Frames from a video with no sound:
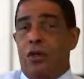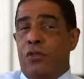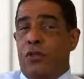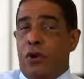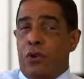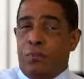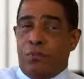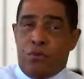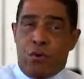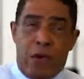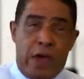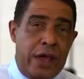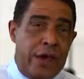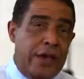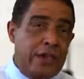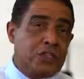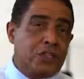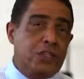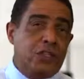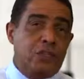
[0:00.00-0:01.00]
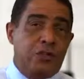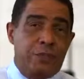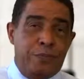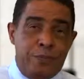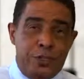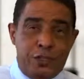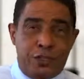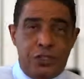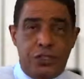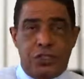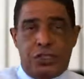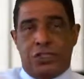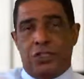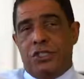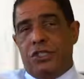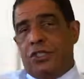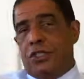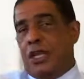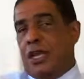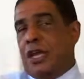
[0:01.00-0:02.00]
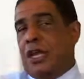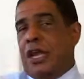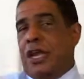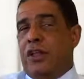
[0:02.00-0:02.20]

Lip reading: their products and their businesses